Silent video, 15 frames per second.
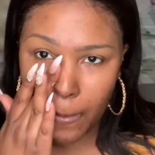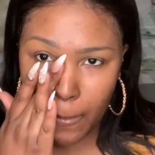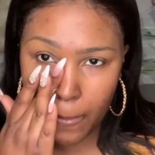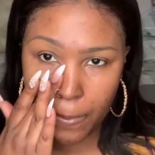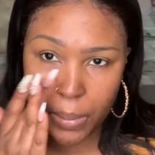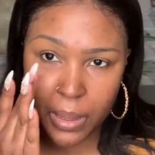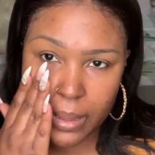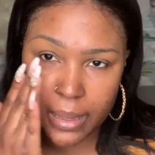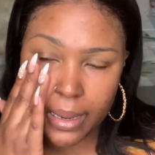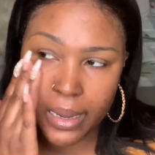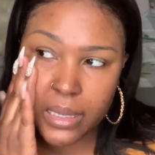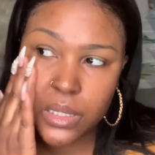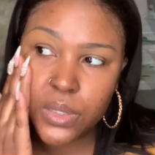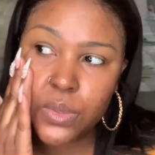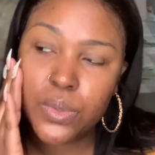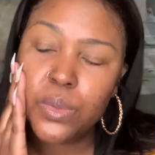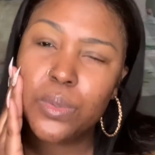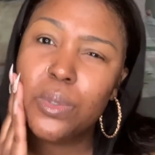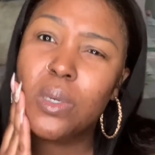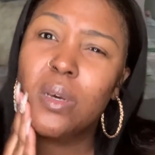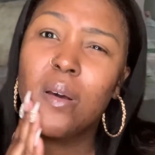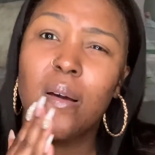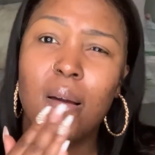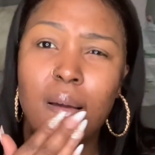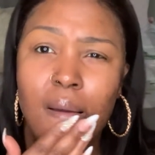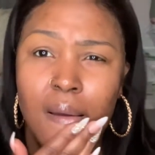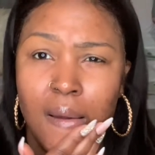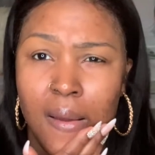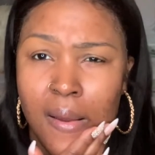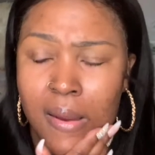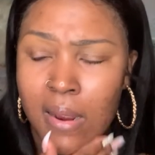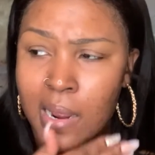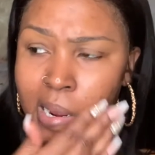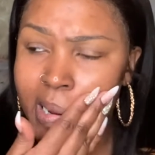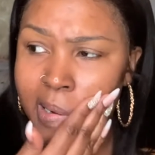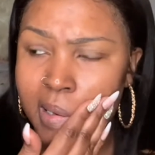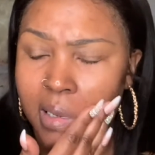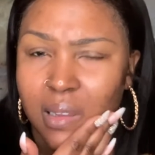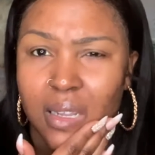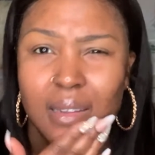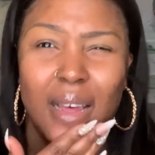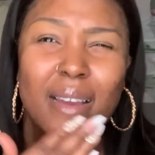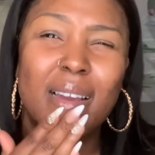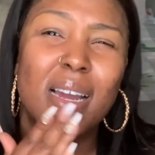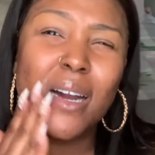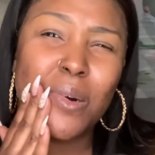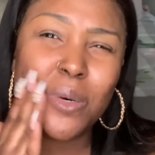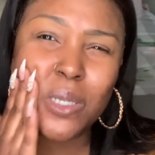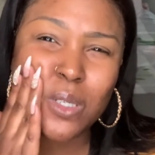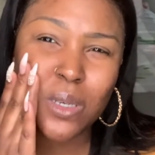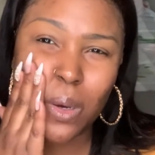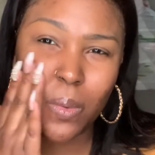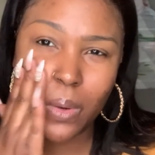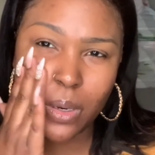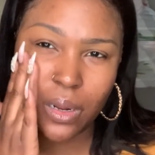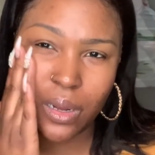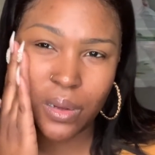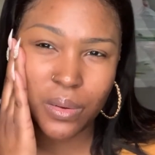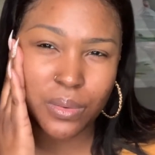but I do like how it's going on.